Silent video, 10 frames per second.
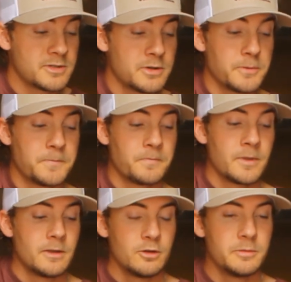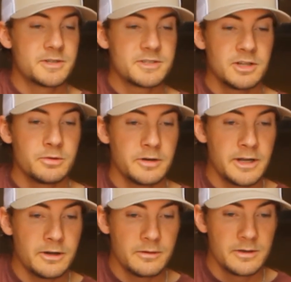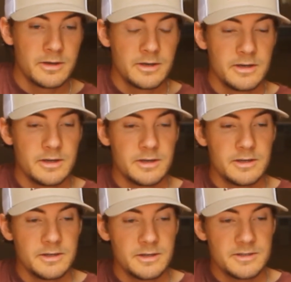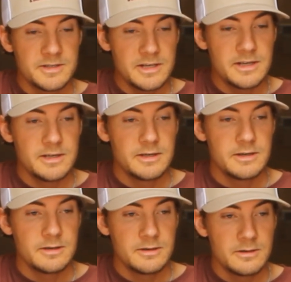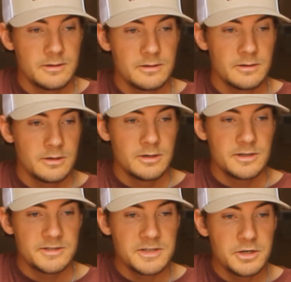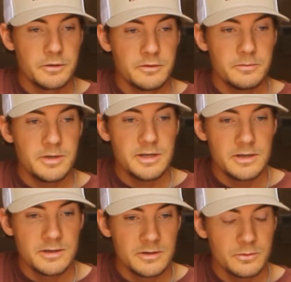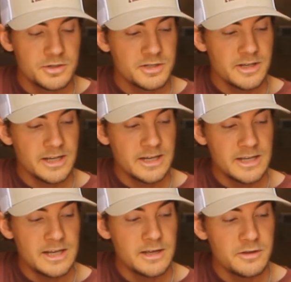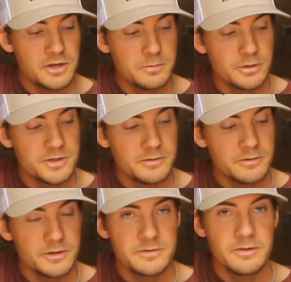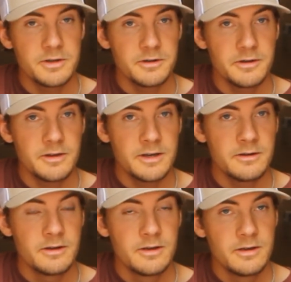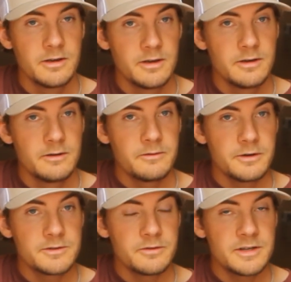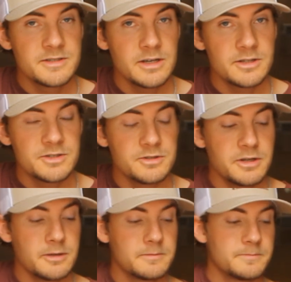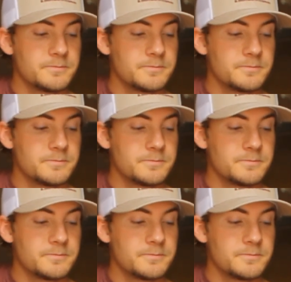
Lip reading: So a little bit slower now. C, C over B, which is like an E, and then you put your first finger on that 1st fret 2nd string.